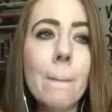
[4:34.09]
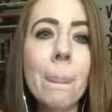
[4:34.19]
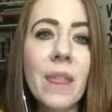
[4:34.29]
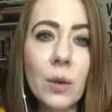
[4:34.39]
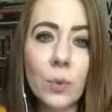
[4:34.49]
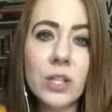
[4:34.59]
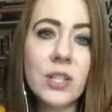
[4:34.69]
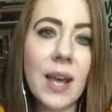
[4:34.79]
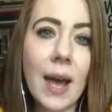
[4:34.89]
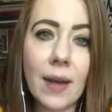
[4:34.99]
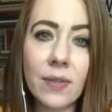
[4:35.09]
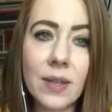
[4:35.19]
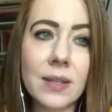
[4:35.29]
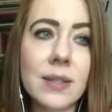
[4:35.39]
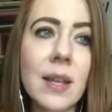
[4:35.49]
They wish they had
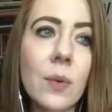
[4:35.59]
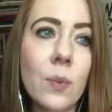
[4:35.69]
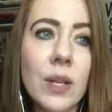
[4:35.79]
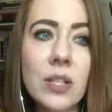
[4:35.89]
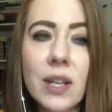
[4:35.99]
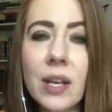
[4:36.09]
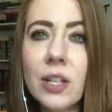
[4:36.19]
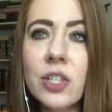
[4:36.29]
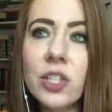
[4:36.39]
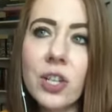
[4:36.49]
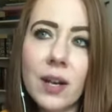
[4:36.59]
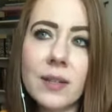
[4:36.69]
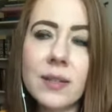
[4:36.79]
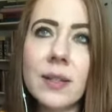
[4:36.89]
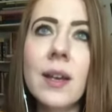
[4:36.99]
this. They wish they could
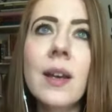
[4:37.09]
just,